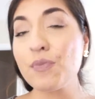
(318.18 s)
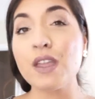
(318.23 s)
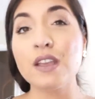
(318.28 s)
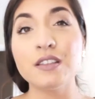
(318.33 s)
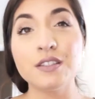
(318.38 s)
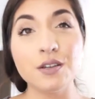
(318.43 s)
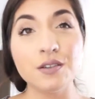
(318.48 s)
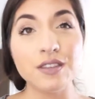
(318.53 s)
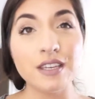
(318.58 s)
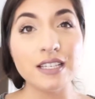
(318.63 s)

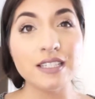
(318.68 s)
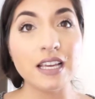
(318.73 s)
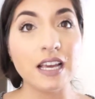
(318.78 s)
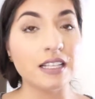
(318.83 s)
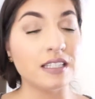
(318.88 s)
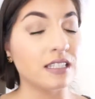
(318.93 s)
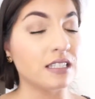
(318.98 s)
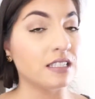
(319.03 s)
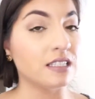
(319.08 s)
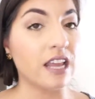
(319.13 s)
So this
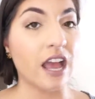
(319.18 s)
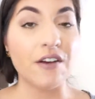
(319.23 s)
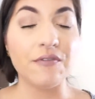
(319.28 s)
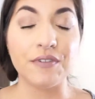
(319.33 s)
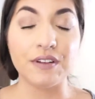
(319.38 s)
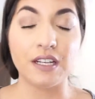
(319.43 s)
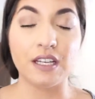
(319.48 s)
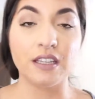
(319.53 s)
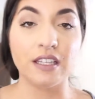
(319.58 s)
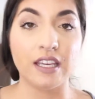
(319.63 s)
has
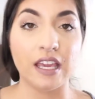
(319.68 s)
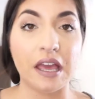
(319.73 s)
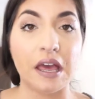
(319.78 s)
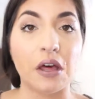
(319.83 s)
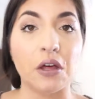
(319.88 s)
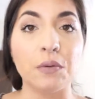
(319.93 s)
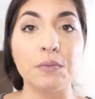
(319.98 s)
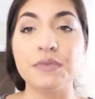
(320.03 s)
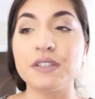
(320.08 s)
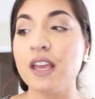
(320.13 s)
definitely
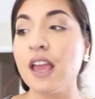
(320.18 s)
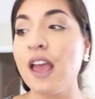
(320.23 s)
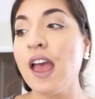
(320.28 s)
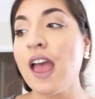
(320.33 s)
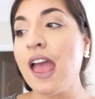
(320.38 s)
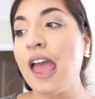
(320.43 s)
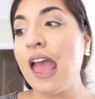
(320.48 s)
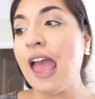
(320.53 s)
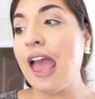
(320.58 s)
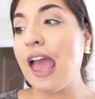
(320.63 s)
helped,
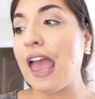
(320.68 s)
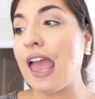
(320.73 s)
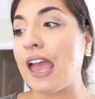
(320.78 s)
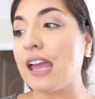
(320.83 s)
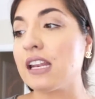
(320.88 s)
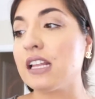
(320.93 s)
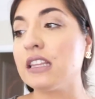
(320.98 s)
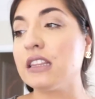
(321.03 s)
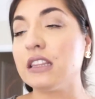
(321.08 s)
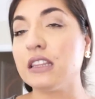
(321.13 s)

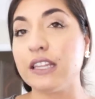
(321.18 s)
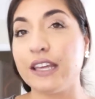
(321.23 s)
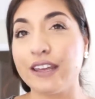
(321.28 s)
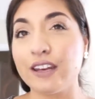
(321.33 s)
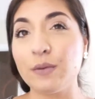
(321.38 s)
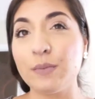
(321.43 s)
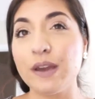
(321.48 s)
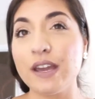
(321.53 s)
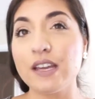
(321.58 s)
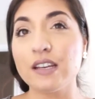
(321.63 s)
and a
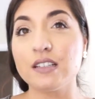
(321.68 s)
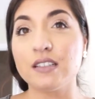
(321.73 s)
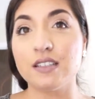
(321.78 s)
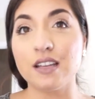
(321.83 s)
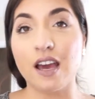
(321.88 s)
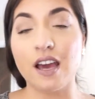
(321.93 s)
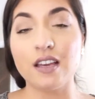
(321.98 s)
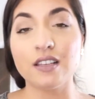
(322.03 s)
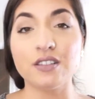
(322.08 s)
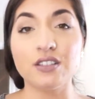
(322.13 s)
little bit
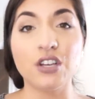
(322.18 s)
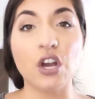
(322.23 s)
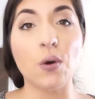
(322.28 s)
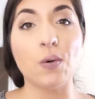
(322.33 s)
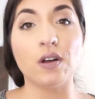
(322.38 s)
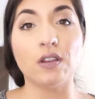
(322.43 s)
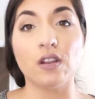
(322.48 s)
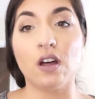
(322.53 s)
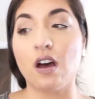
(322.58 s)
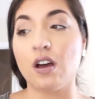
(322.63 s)
does
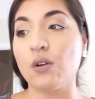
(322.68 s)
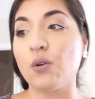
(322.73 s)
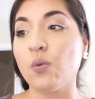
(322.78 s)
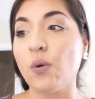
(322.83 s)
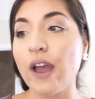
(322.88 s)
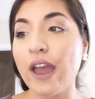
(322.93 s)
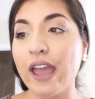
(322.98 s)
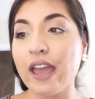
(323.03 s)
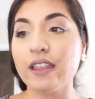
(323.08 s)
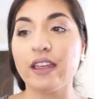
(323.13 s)
go a long
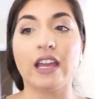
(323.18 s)
way.